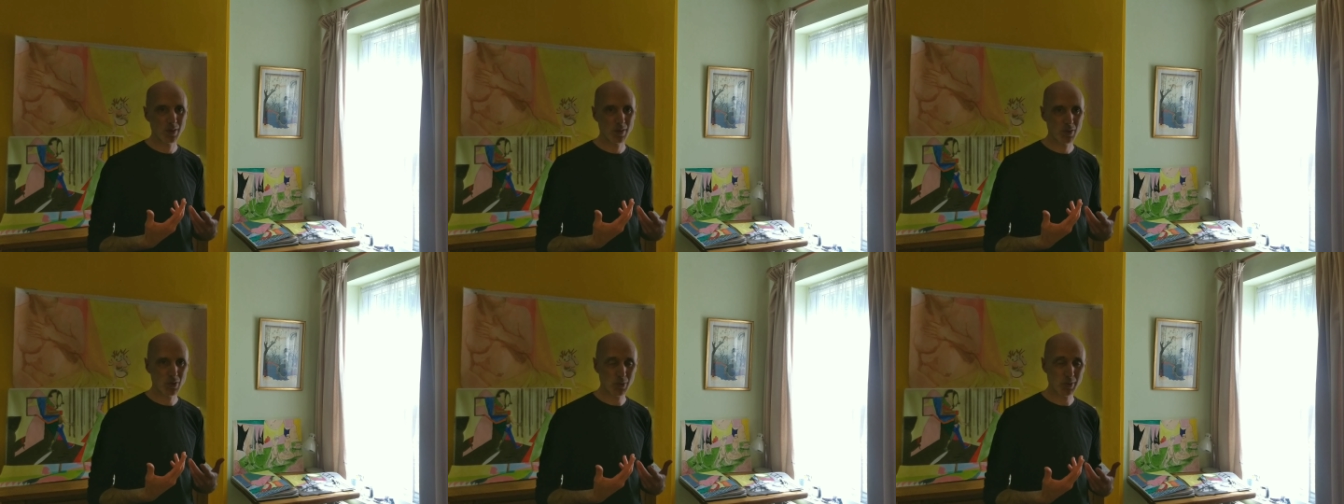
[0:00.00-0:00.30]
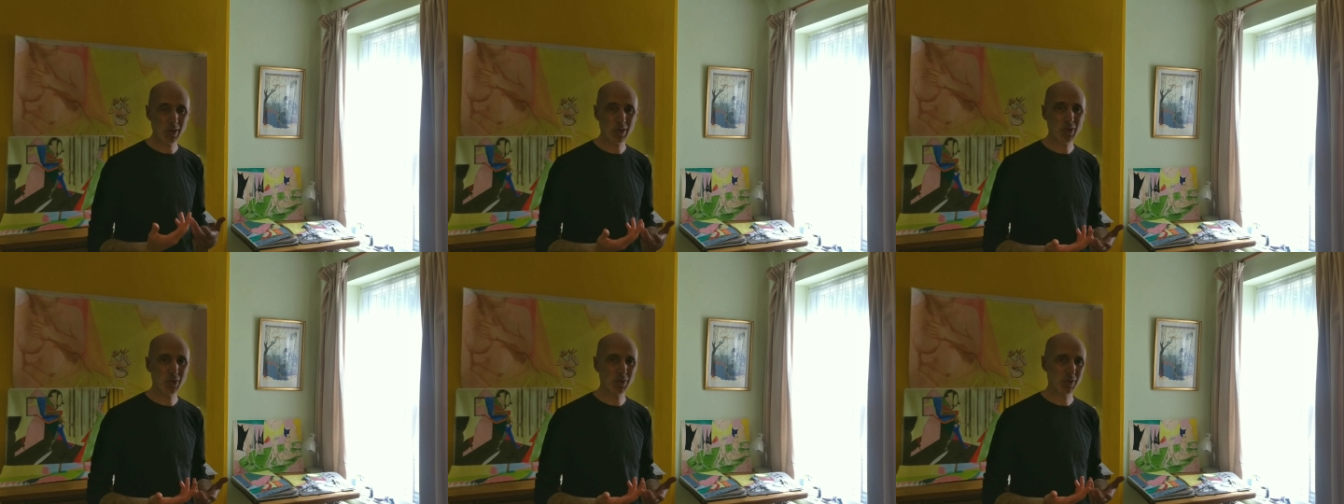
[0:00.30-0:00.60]

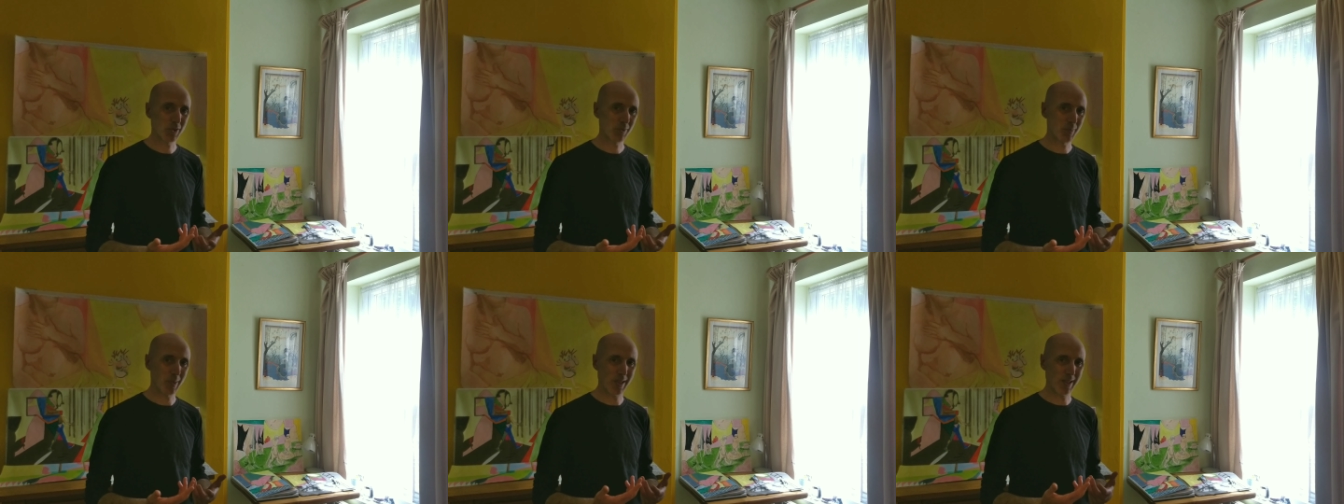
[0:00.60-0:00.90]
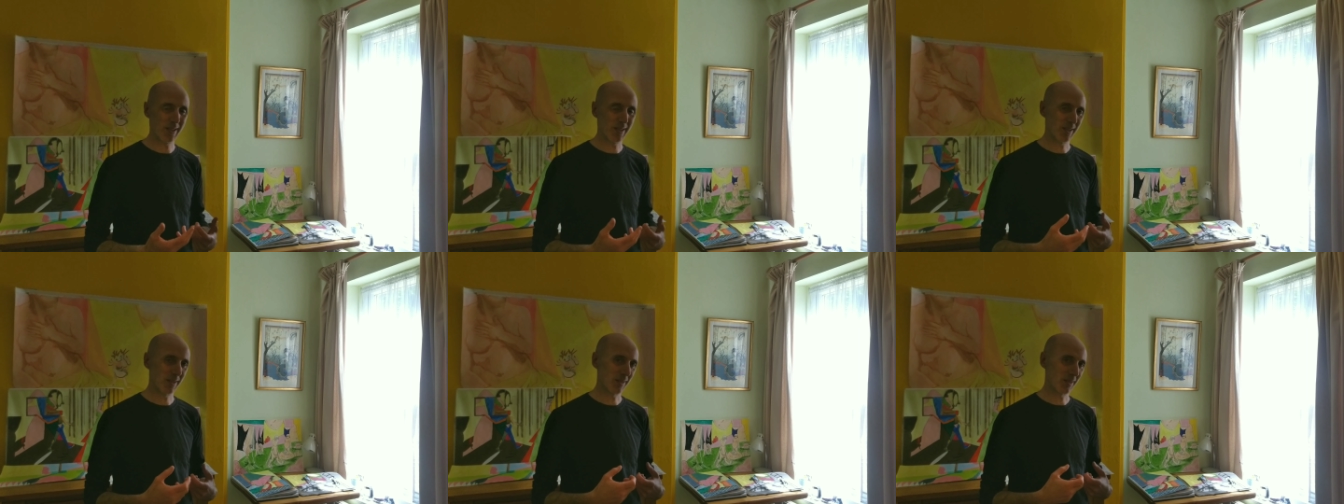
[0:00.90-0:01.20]
traditions of
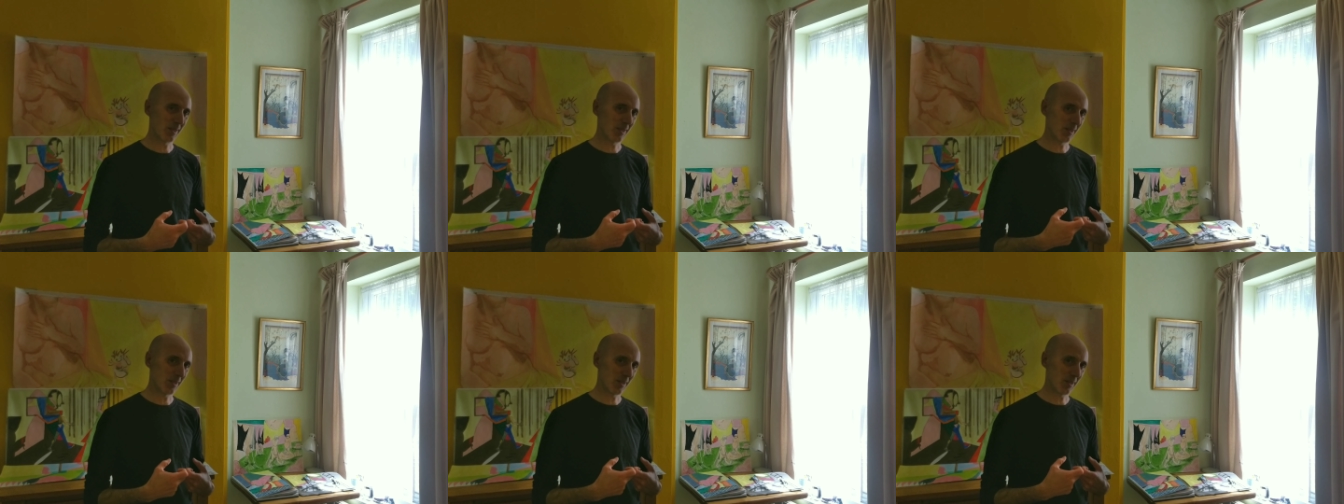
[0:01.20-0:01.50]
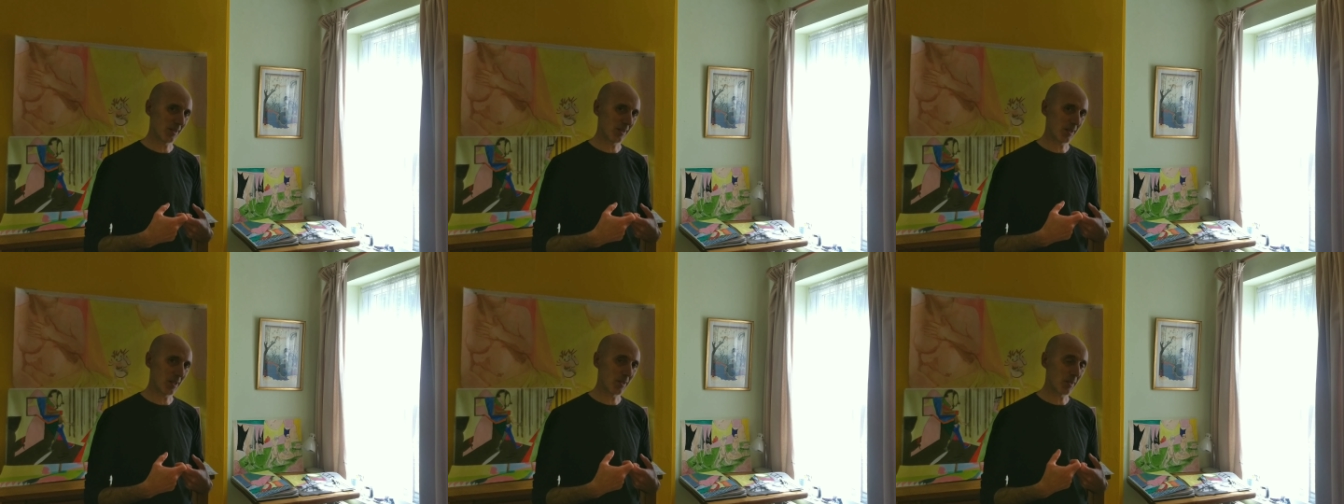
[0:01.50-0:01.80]
painting the,
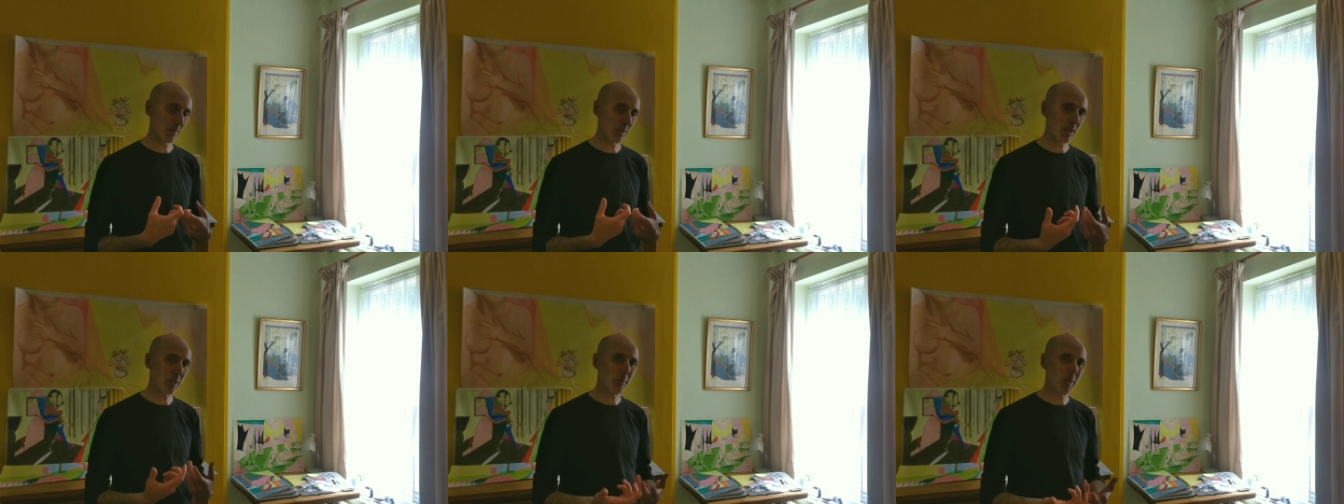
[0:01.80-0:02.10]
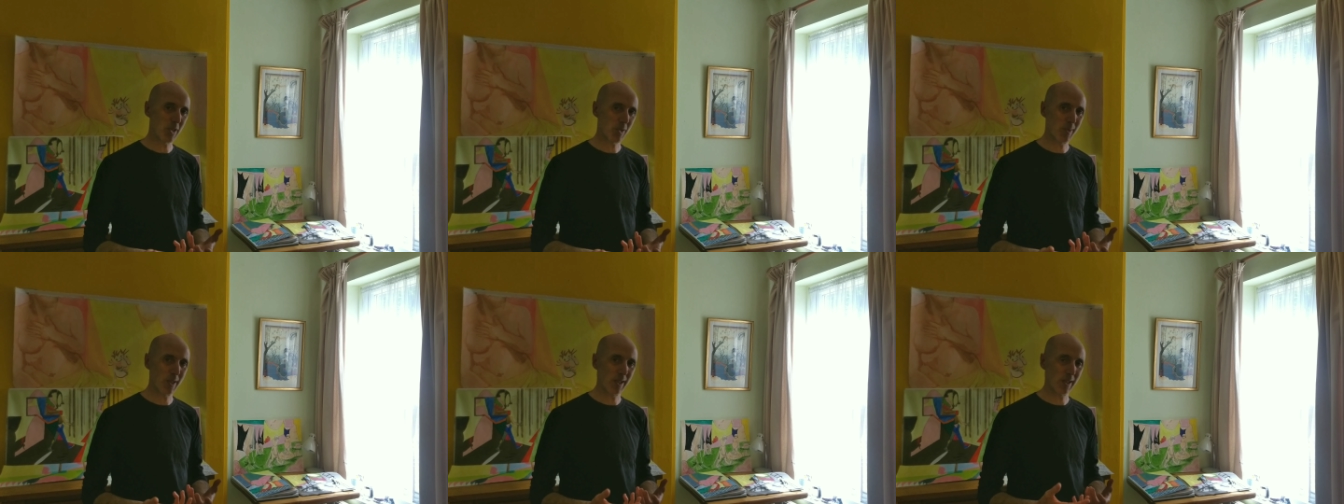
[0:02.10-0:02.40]
the, and
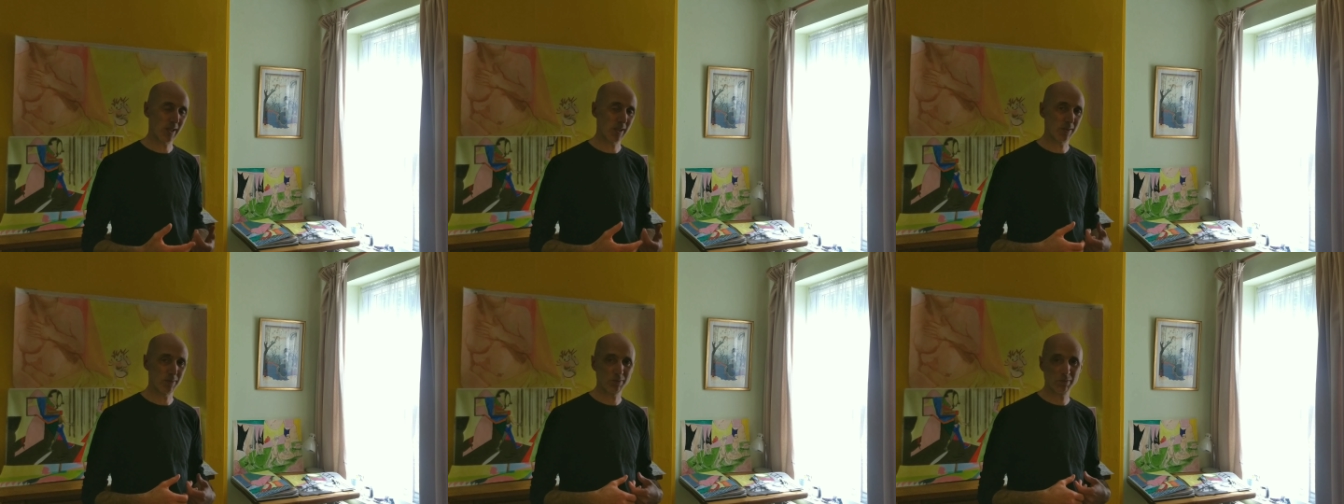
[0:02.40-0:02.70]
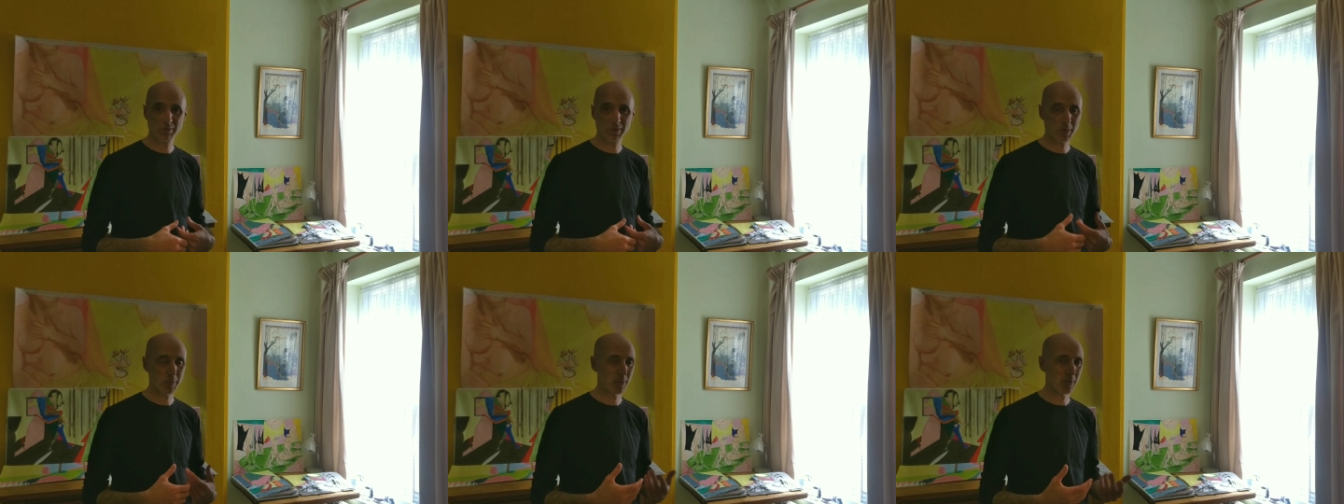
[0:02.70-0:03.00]
image making,
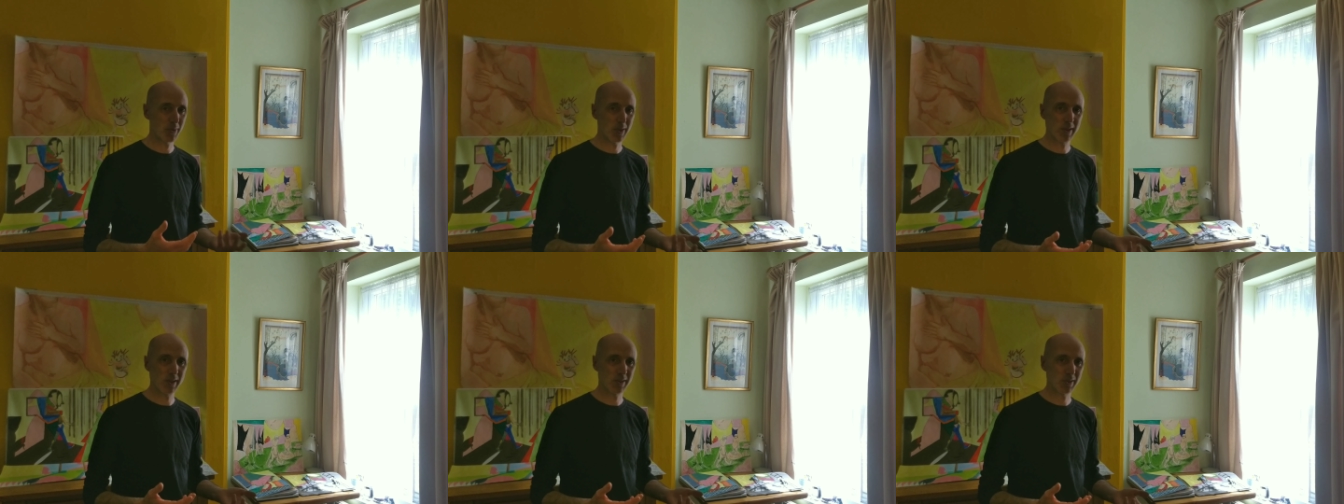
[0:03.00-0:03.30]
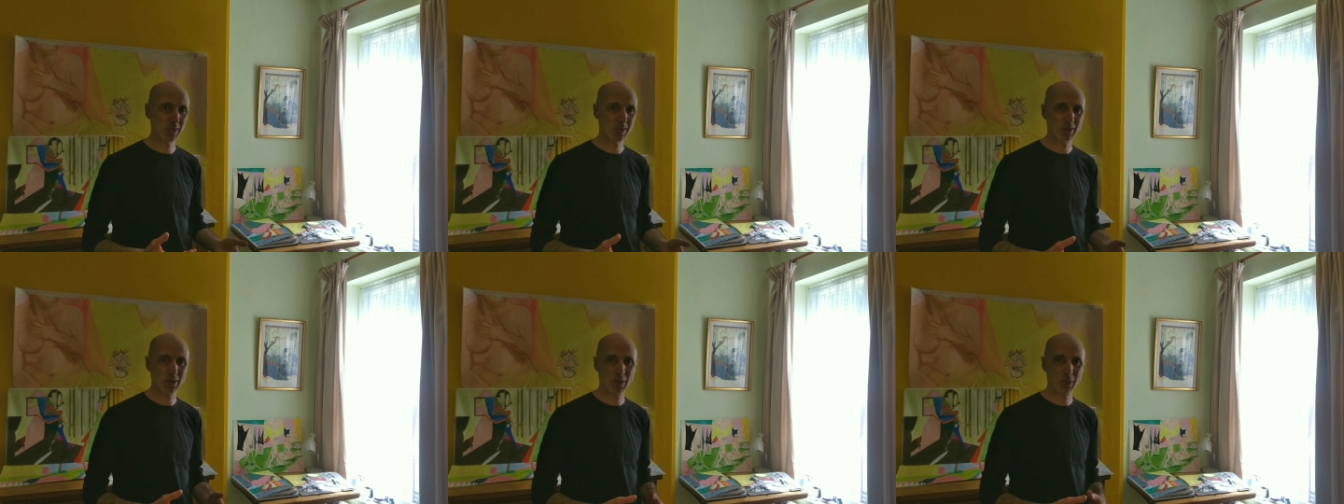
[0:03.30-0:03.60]
from the
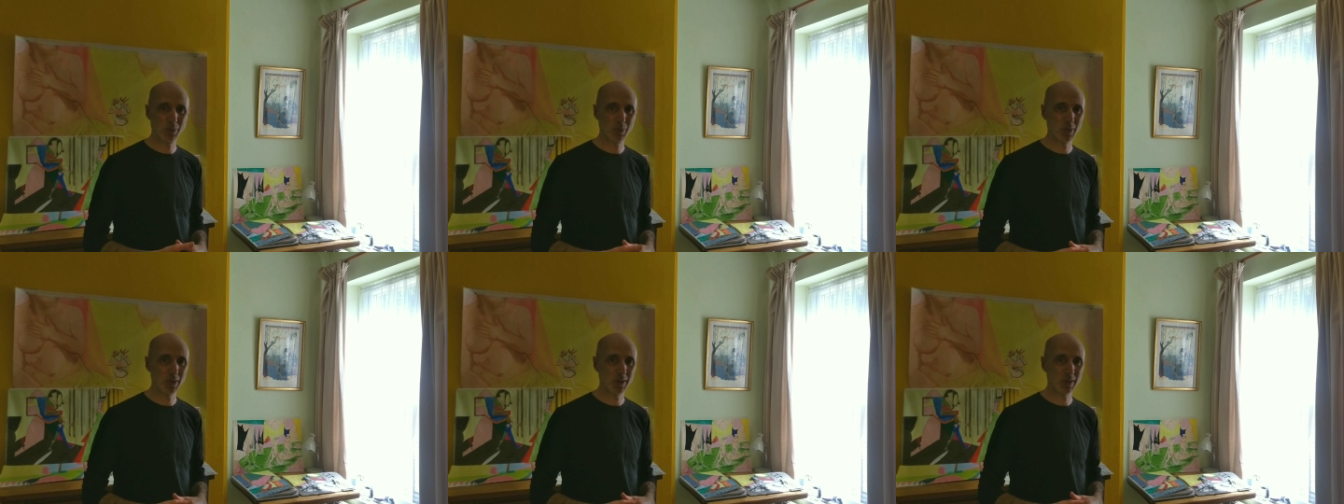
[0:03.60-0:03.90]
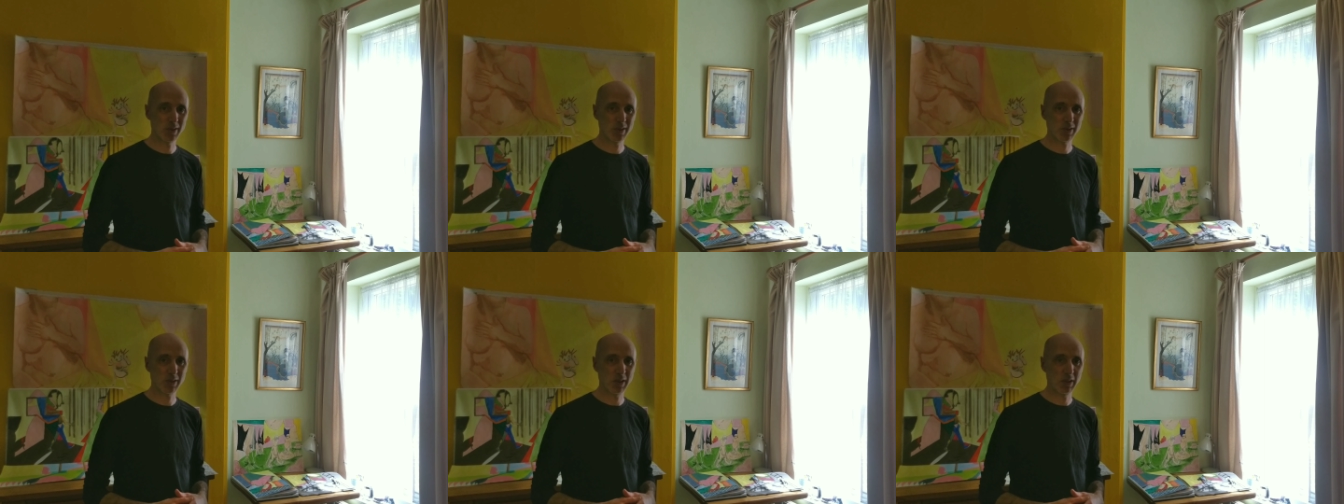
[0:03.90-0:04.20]
Renaissance
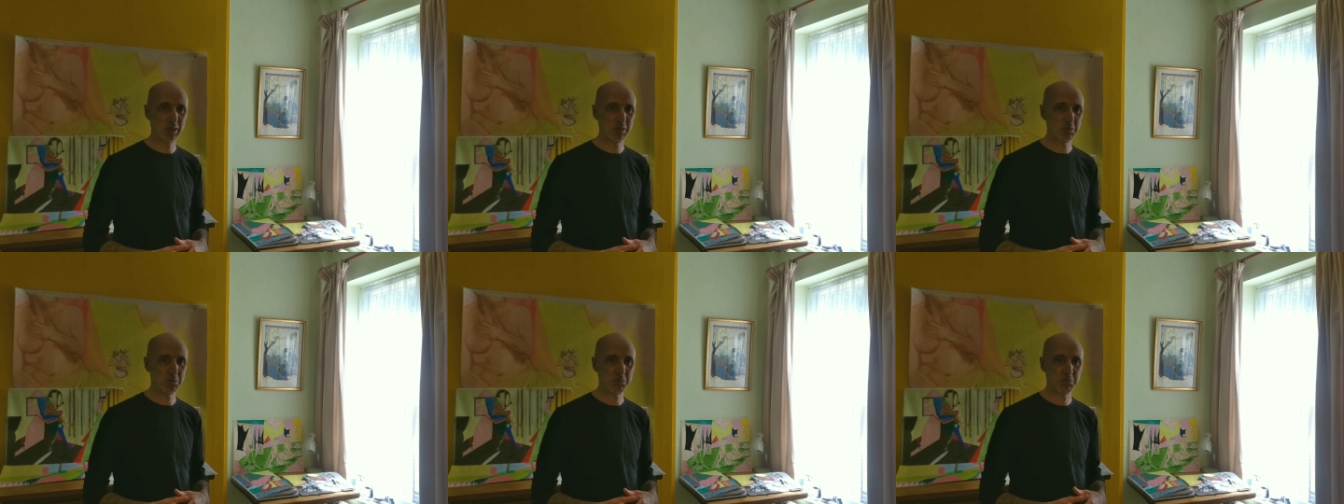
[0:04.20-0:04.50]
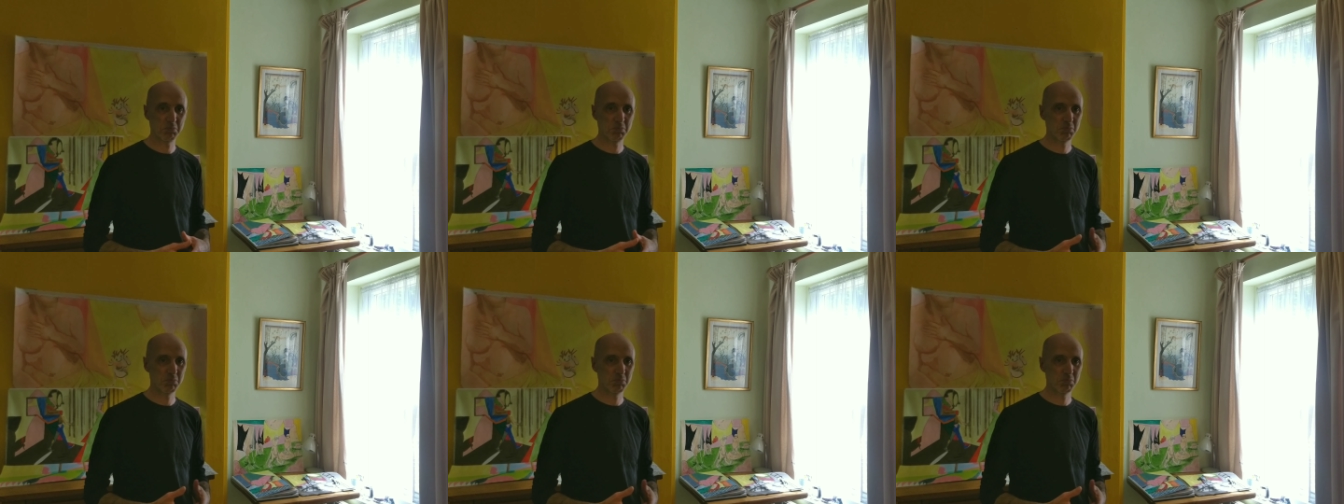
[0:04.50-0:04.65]
onwards and